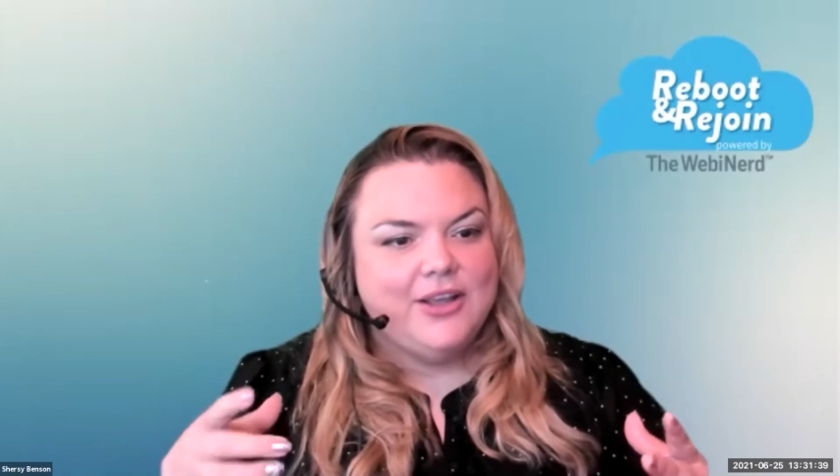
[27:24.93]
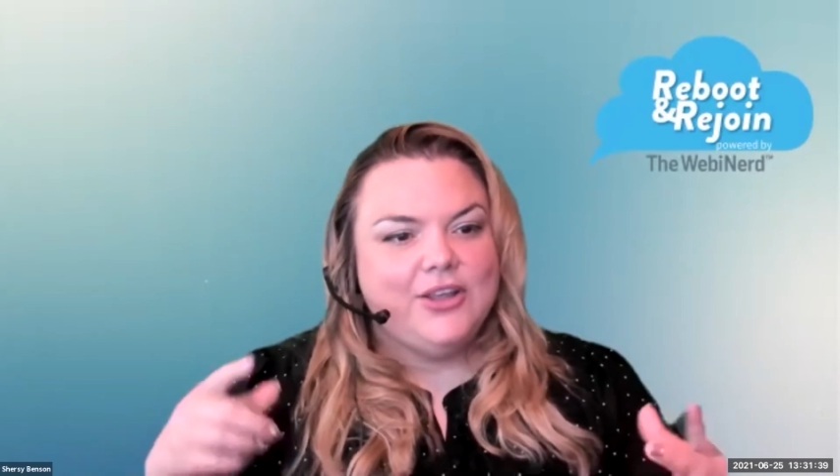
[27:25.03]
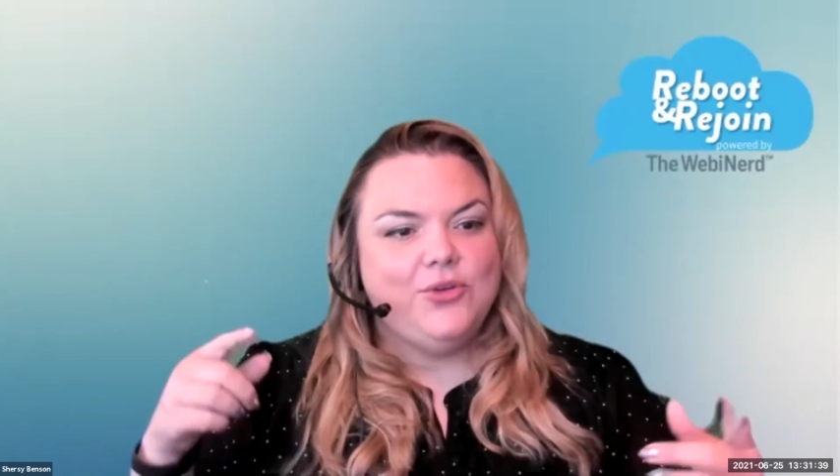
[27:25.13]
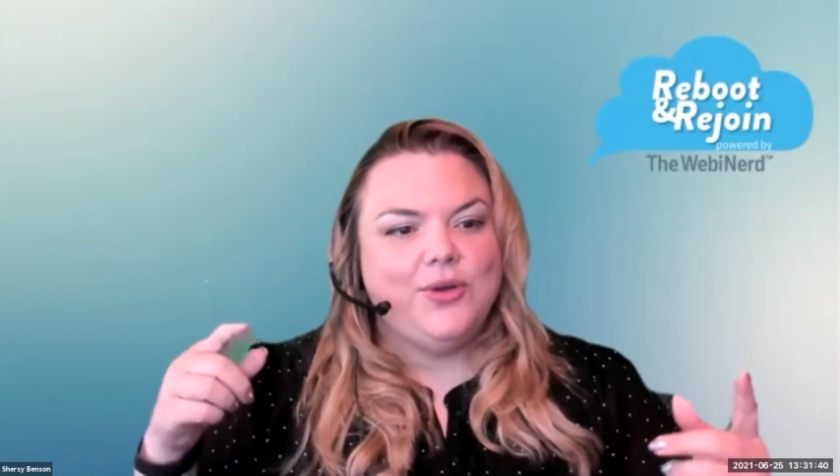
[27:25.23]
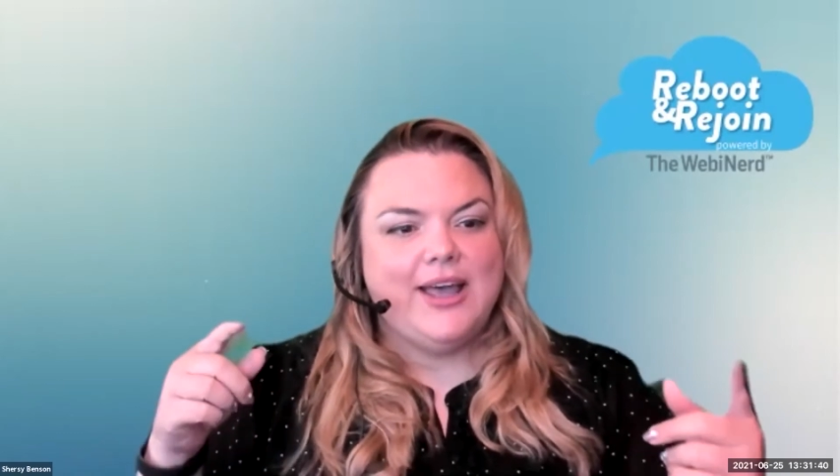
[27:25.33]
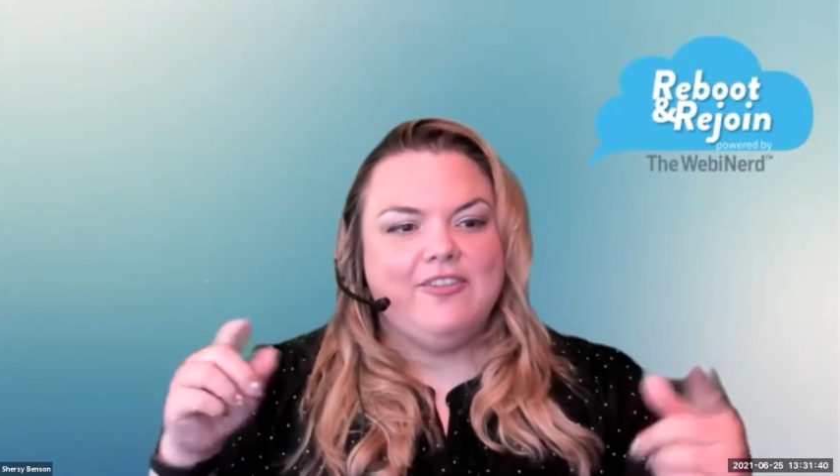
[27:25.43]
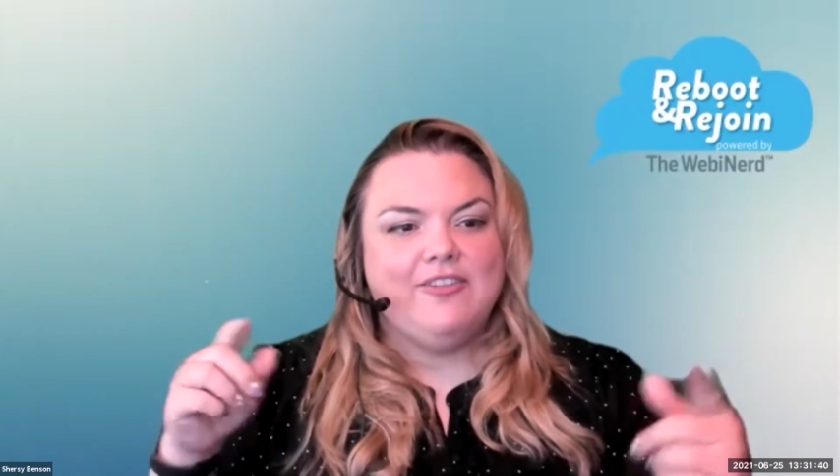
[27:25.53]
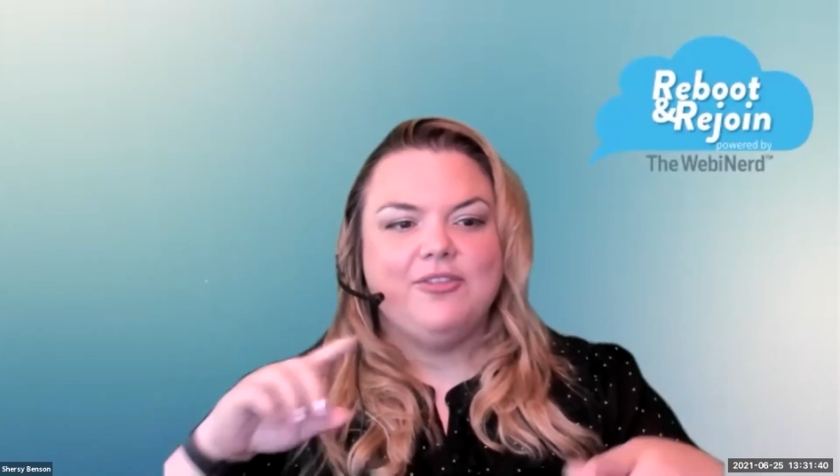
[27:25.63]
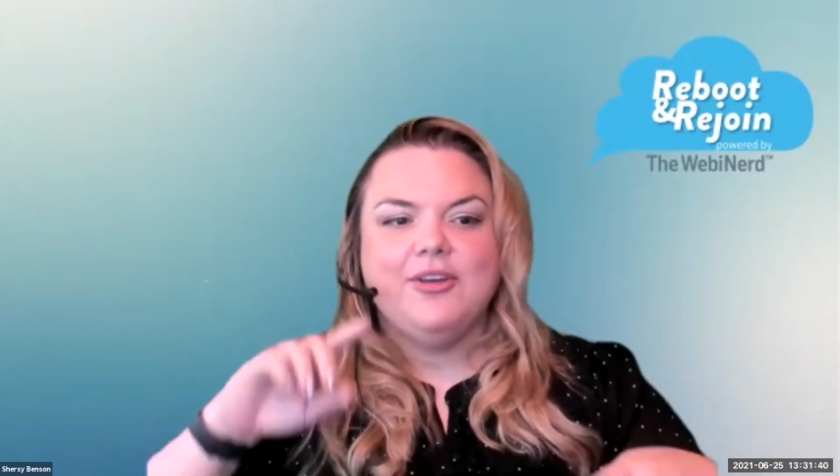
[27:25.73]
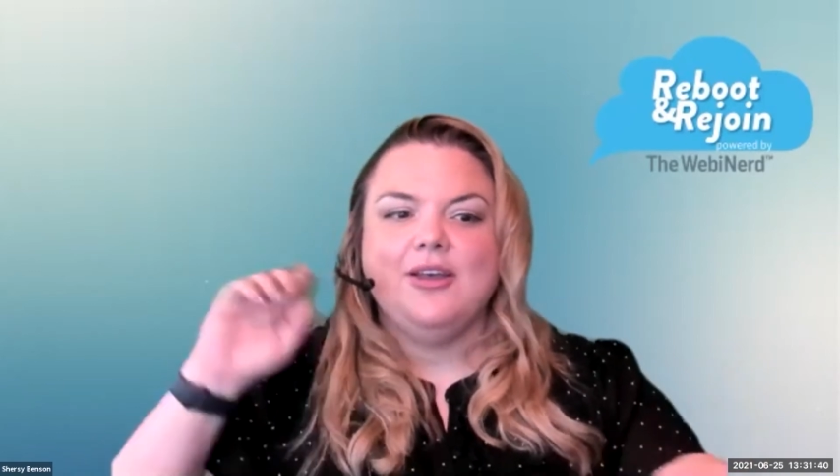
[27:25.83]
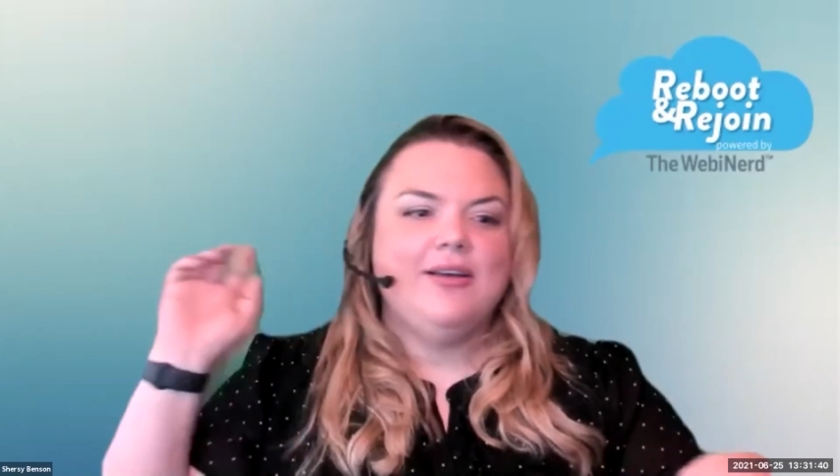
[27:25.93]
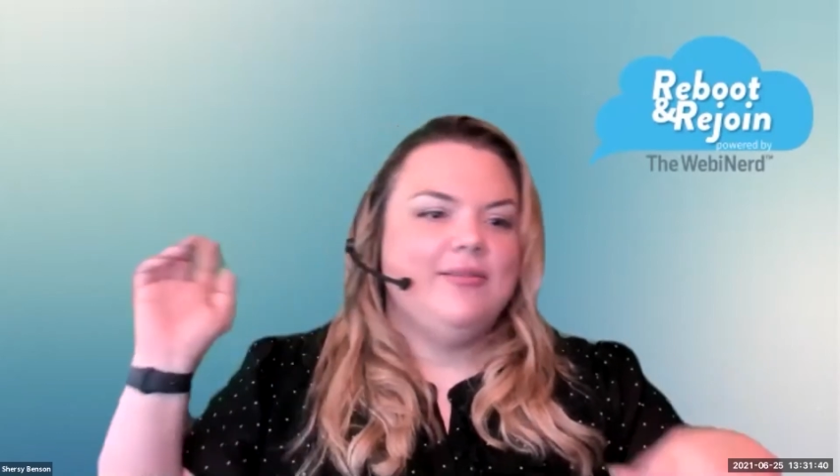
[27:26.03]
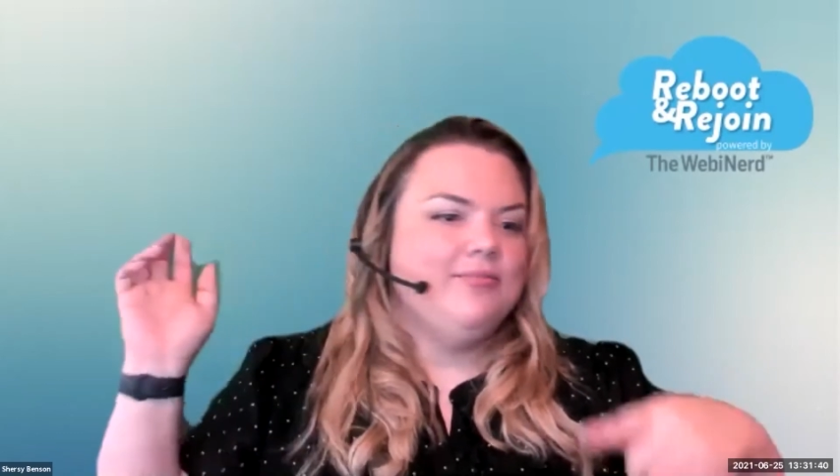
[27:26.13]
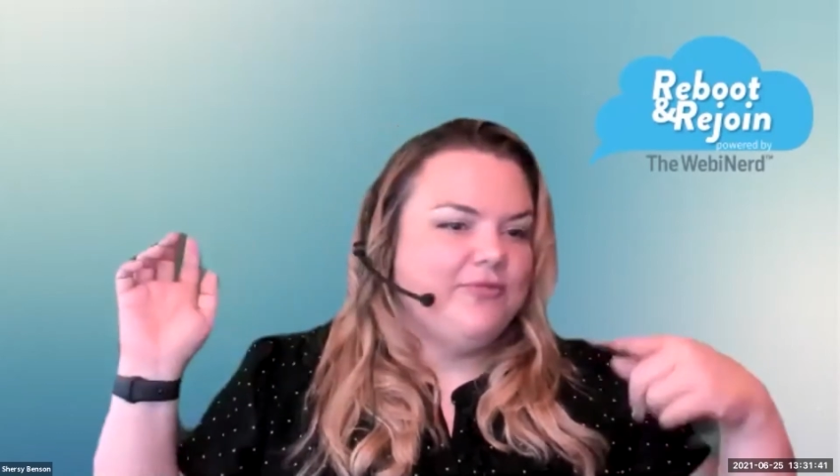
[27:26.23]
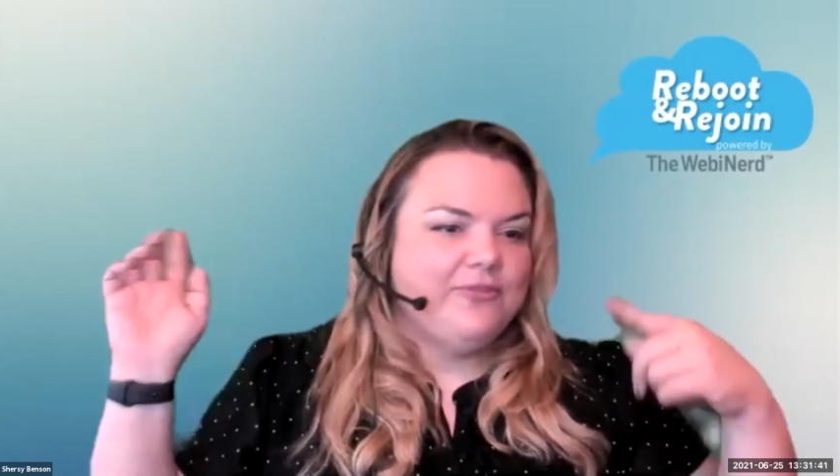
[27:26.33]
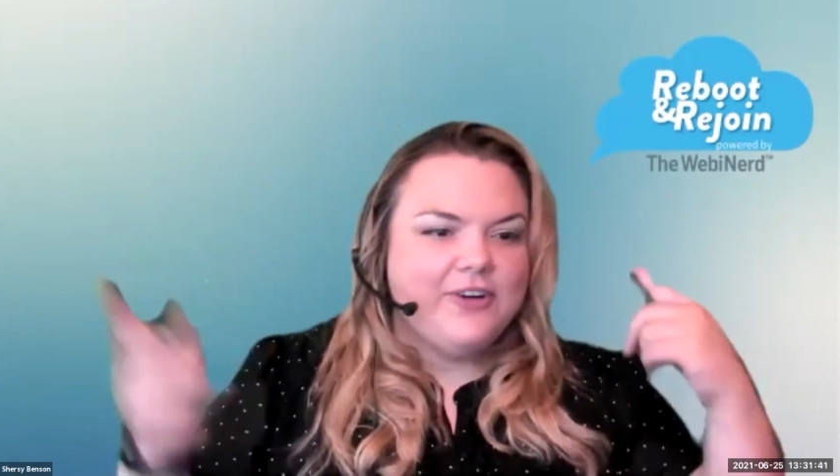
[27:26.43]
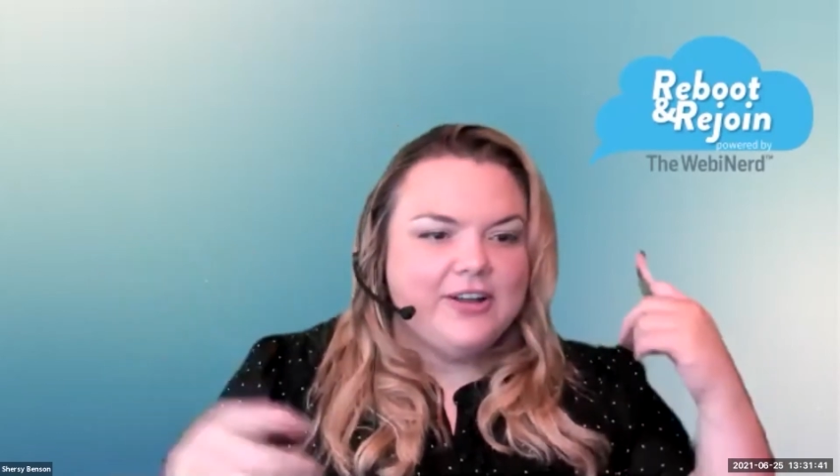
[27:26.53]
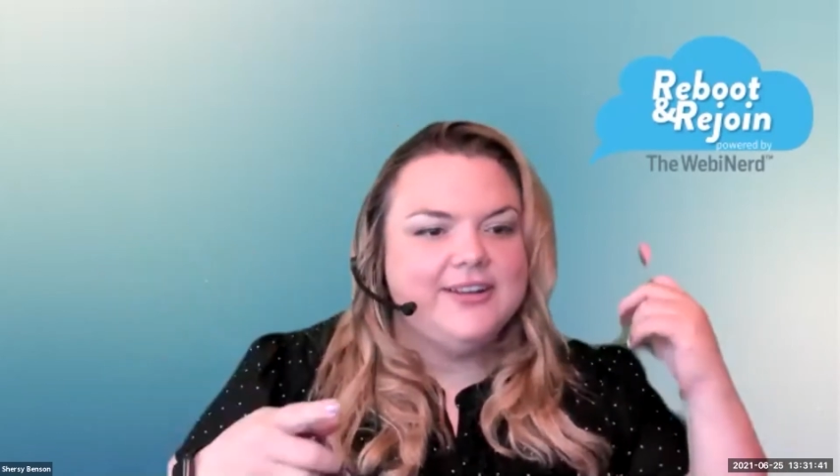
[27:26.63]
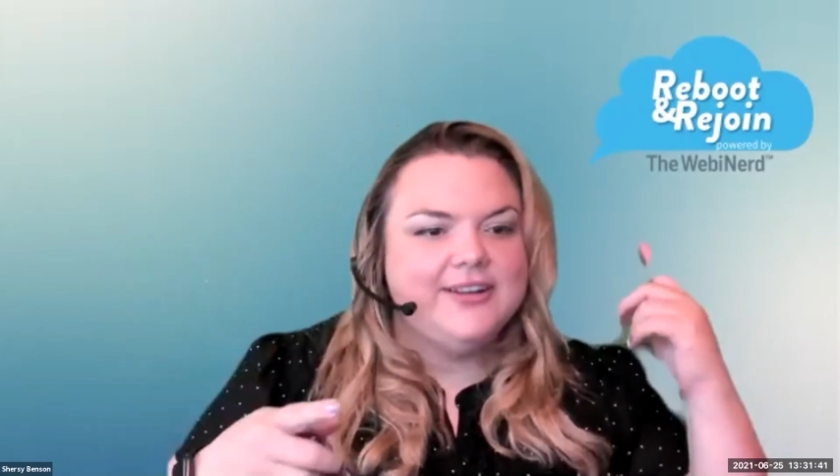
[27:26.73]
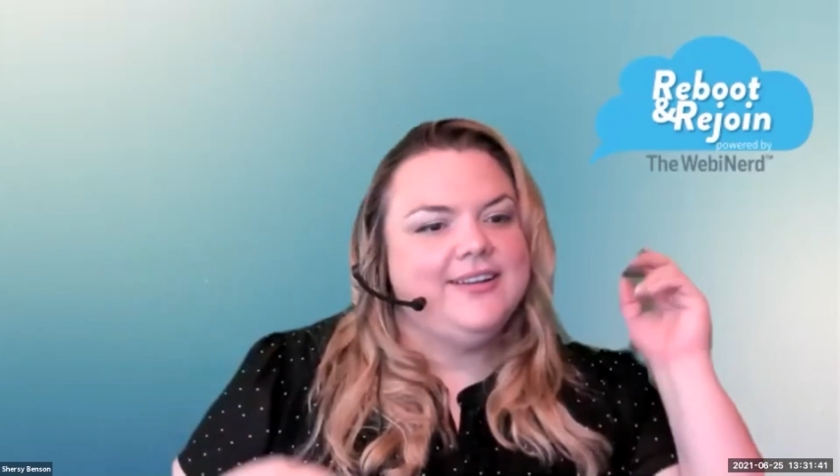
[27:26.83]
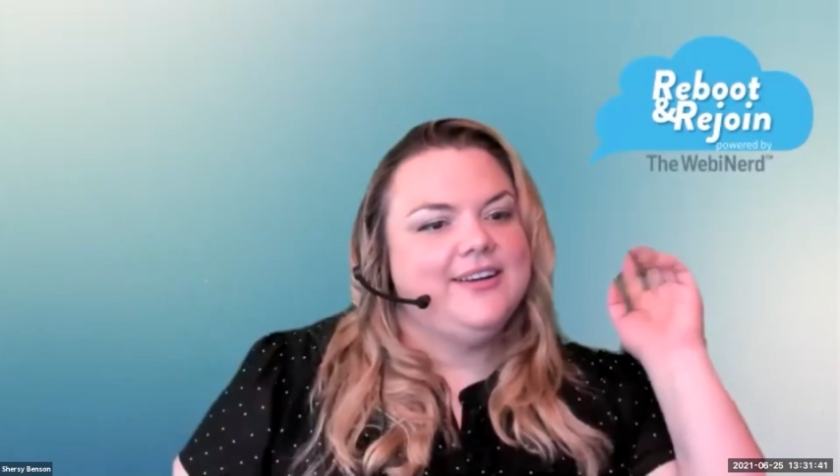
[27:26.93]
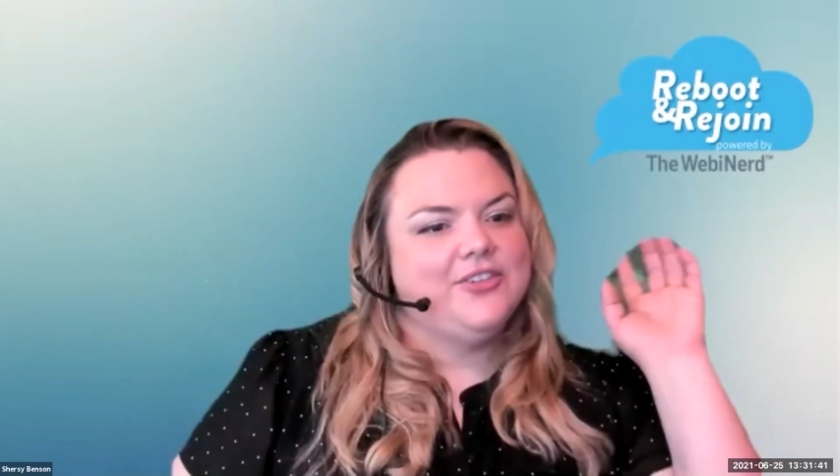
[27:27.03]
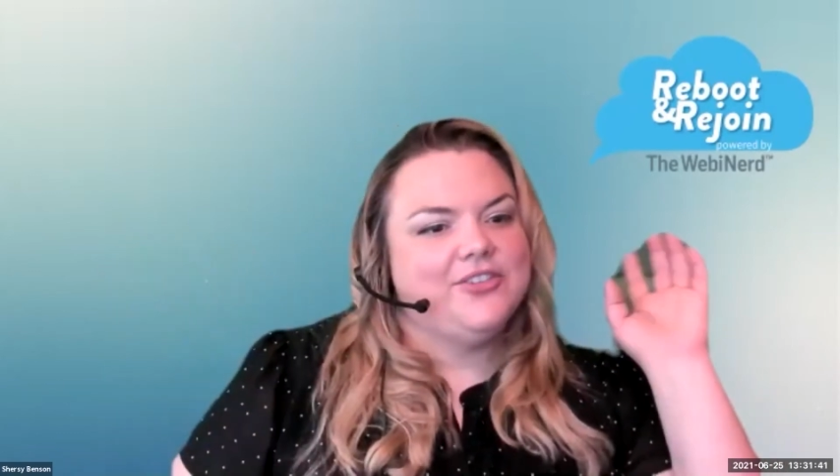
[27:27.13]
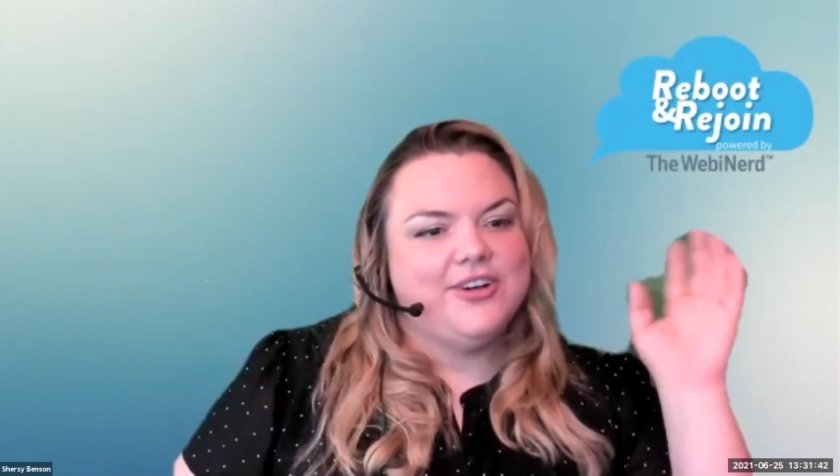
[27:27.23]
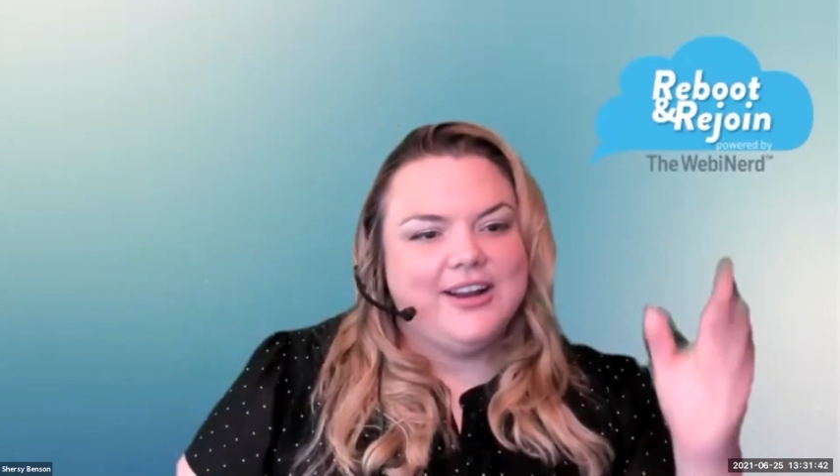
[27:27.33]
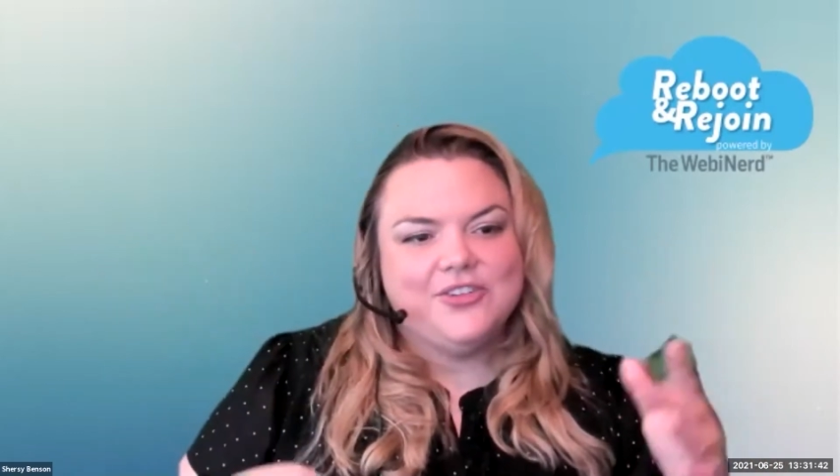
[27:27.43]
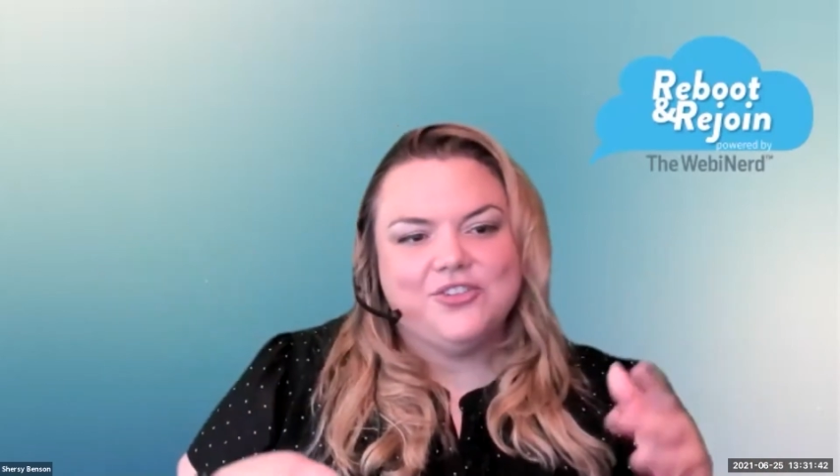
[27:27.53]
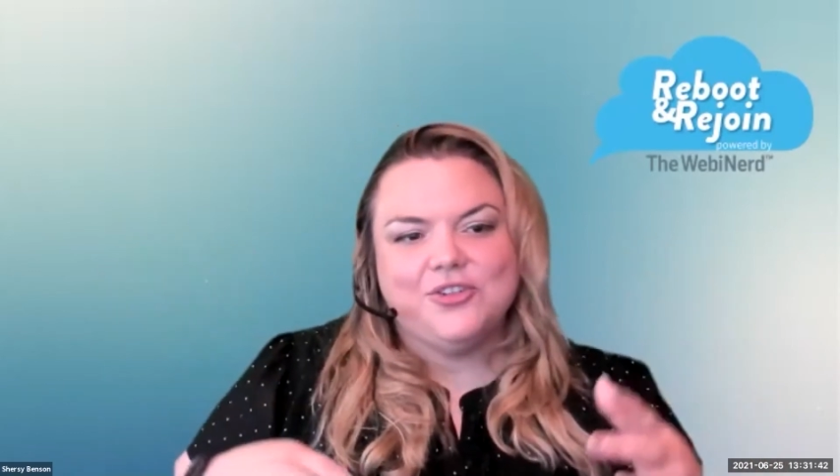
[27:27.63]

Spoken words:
you have volunteers or extra